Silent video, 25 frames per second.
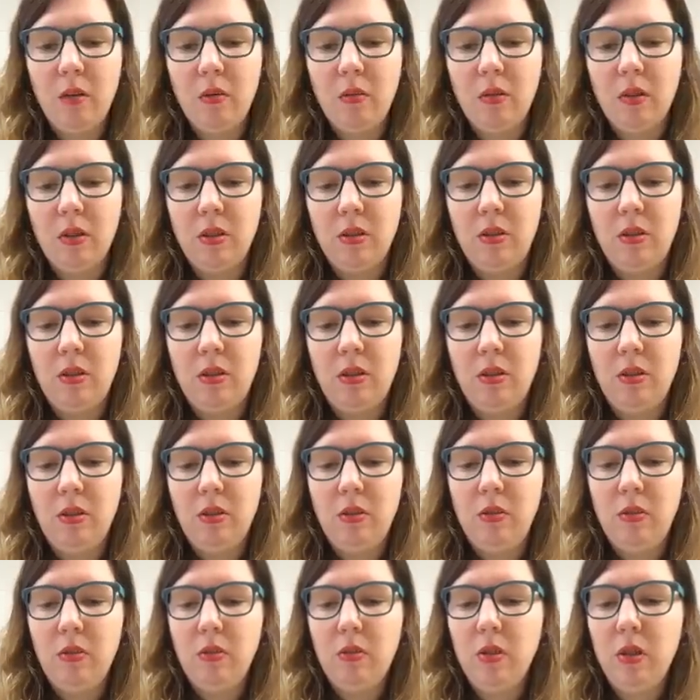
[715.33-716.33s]
1,
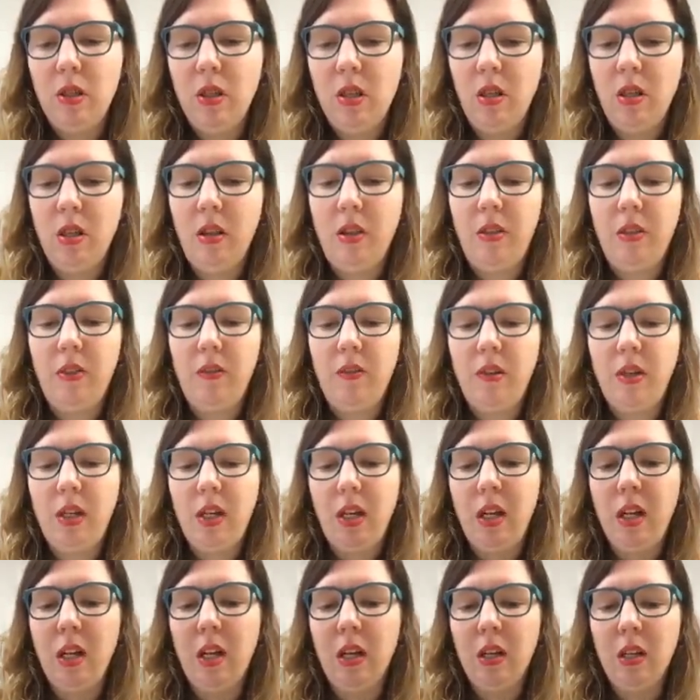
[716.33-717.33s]
2,
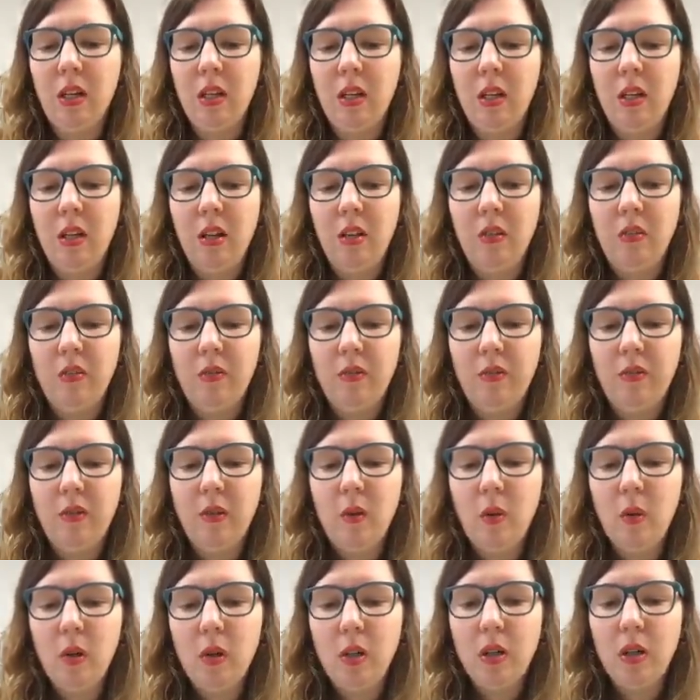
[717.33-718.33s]
3,
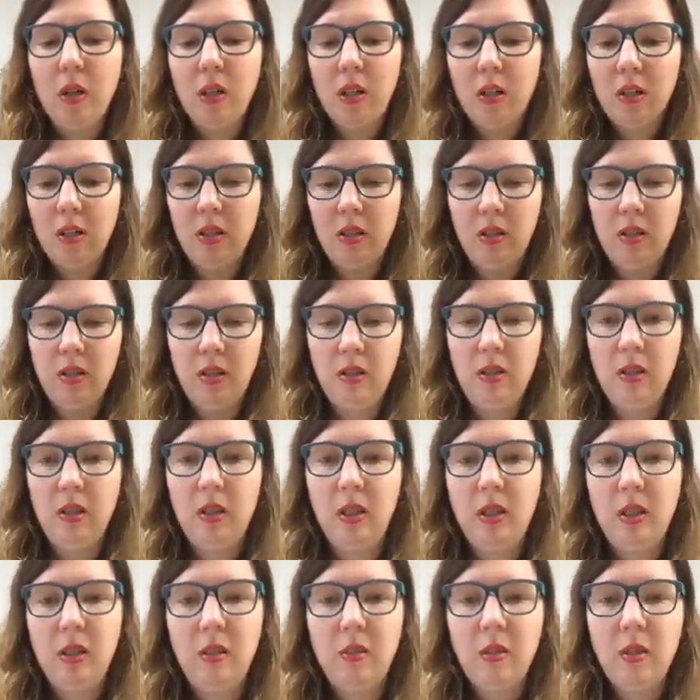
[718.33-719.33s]
4.
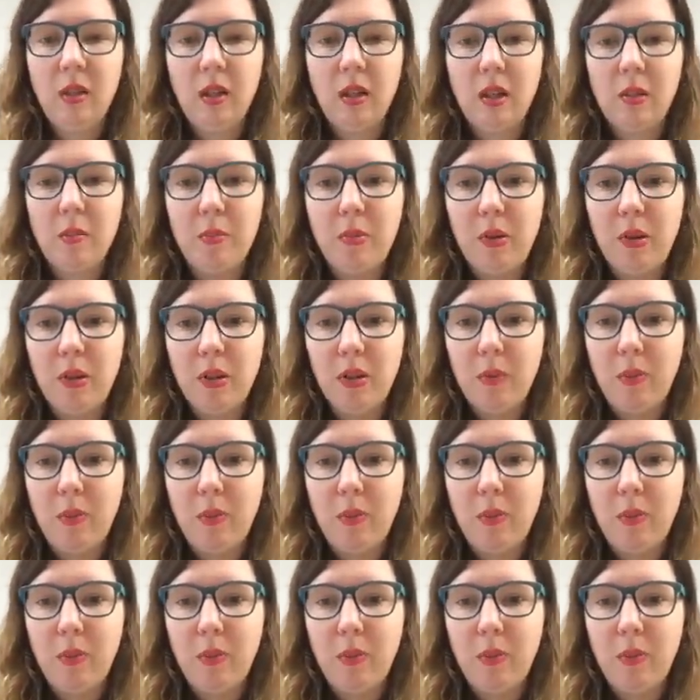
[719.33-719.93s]
Gonna pull